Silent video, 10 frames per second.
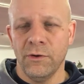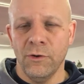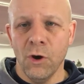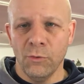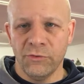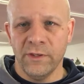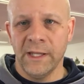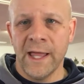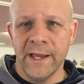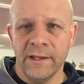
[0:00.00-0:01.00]
knows the
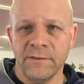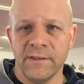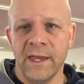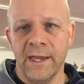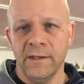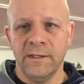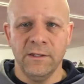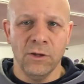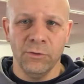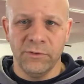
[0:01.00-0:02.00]
Lions and he
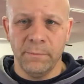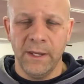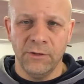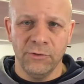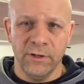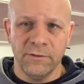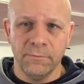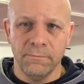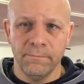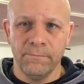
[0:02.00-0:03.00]
knows the Patriots,
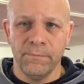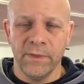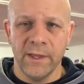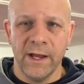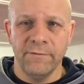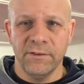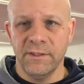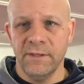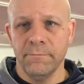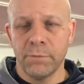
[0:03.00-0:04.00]

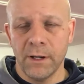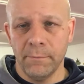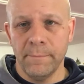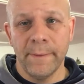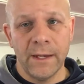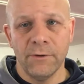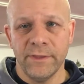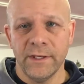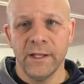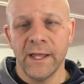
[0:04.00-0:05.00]
obviously even probably better
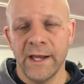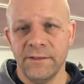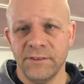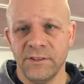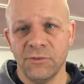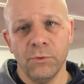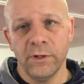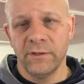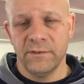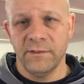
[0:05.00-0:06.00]
than the Lions at this
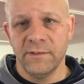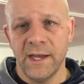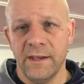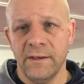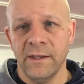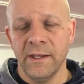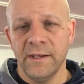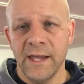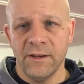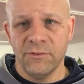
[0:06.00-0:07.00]
point, because he's had
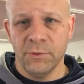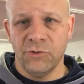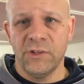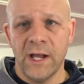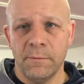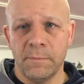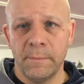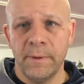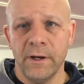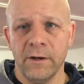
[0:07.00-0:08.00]
not as much time to
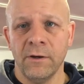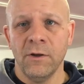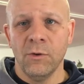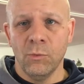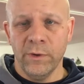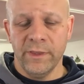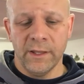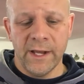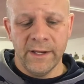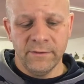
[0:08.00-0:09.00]
prepare with the
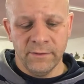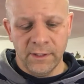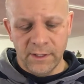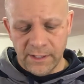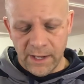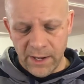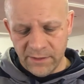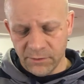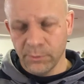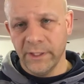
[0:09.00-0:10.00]
Lions. Now,
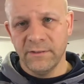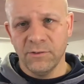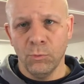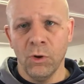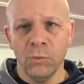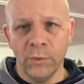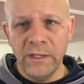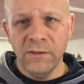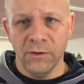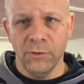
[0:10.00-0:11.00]
as it relates to what
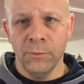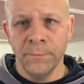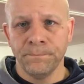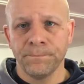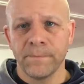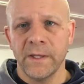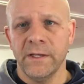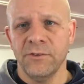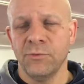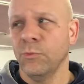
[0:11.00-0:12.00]
we do,
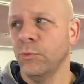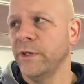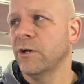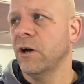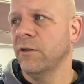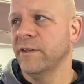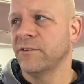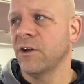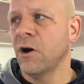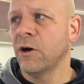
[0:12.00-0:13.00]
is we call
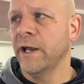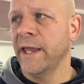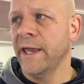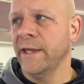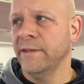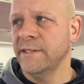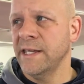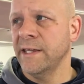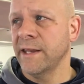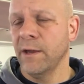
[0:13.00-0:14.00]
this RNA and
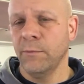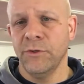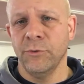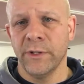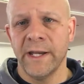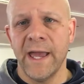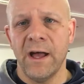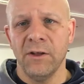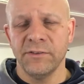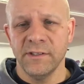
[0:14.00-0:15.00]
DNA. We do an
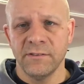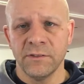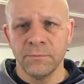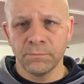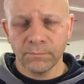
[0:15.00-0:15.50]
analysis.